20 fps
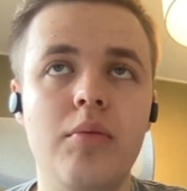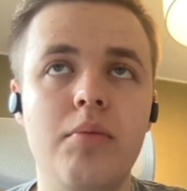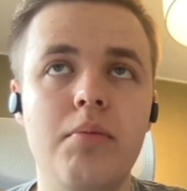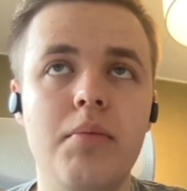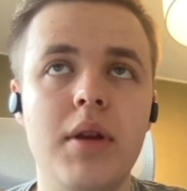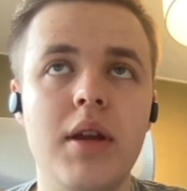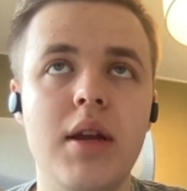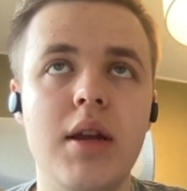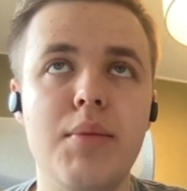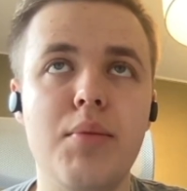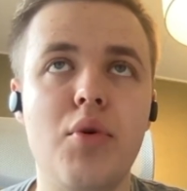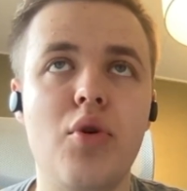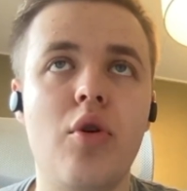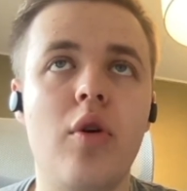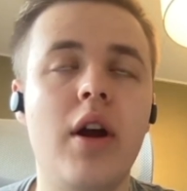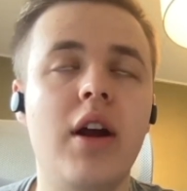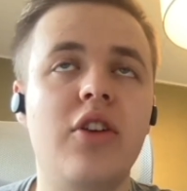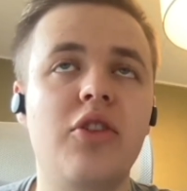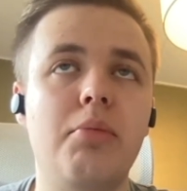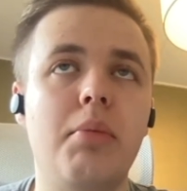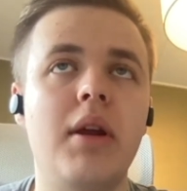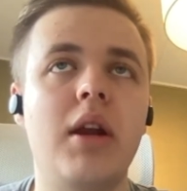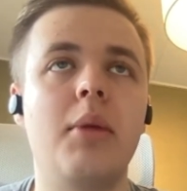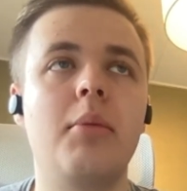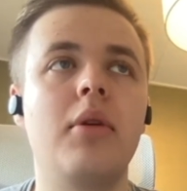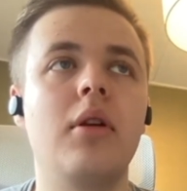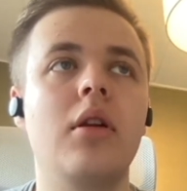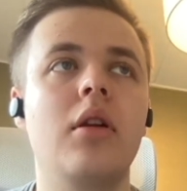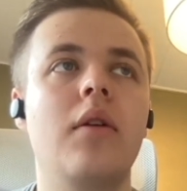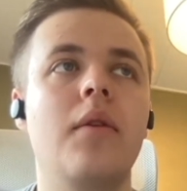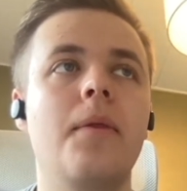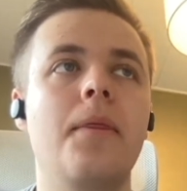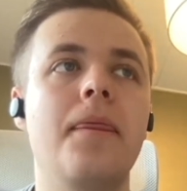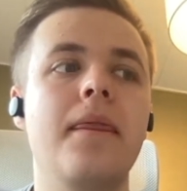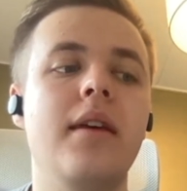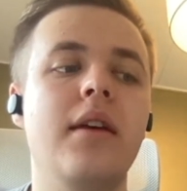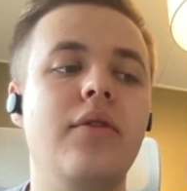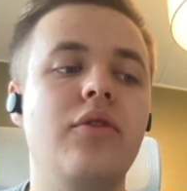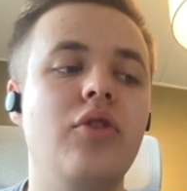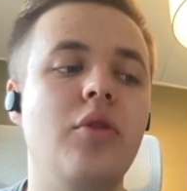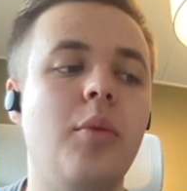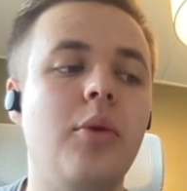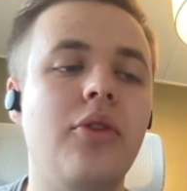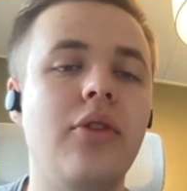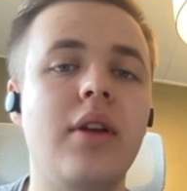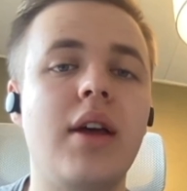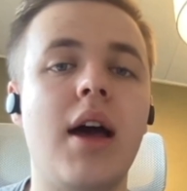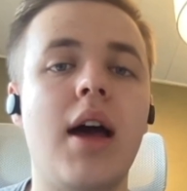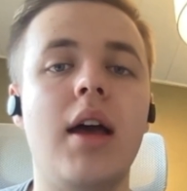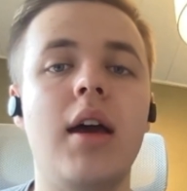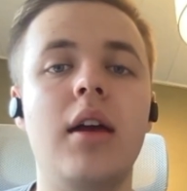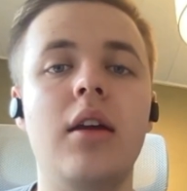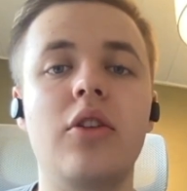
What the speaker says: be more explainable if she was a guy